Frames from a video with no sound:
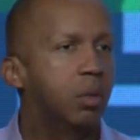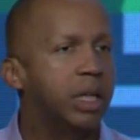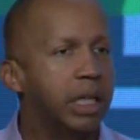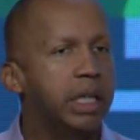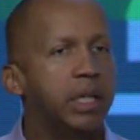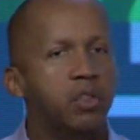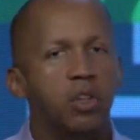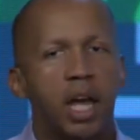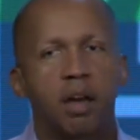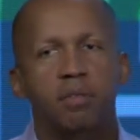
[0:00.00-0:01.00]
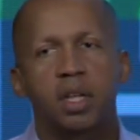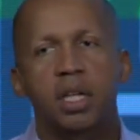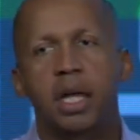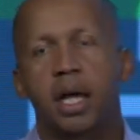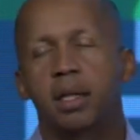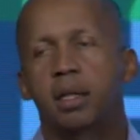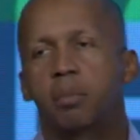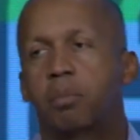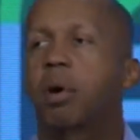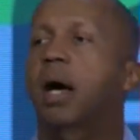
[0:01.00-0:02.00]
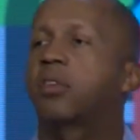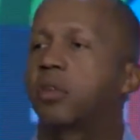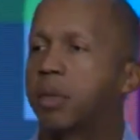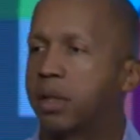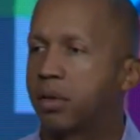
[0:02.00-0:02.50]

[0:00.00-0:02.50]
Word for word: we each have to get proximate